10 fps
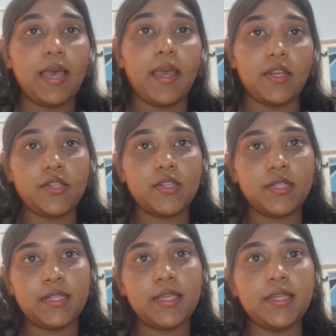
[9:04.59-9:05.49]

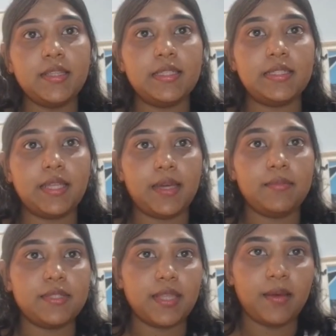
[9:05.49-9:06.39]
Additionally, the
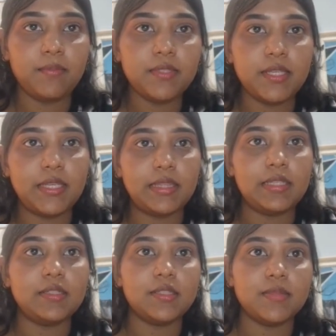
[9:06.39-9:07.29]
timestamps
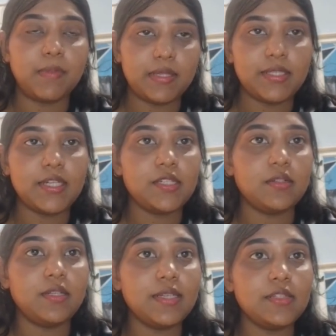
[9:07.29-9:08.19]
in the
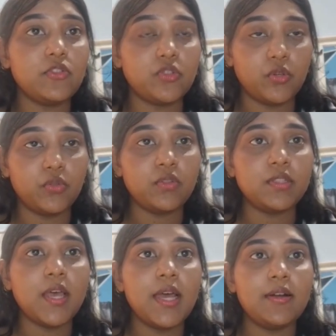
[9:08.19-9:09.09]
message list shows
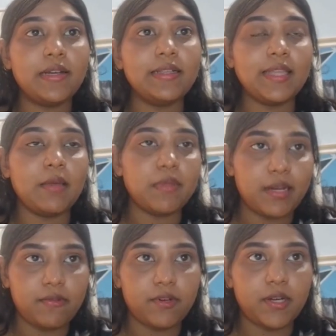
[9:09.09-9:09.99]
real-time
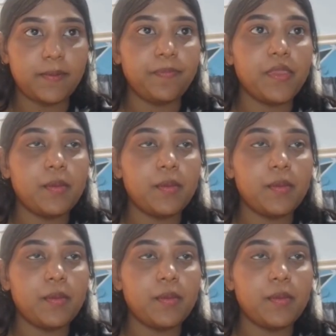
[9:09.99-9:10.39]
delivery,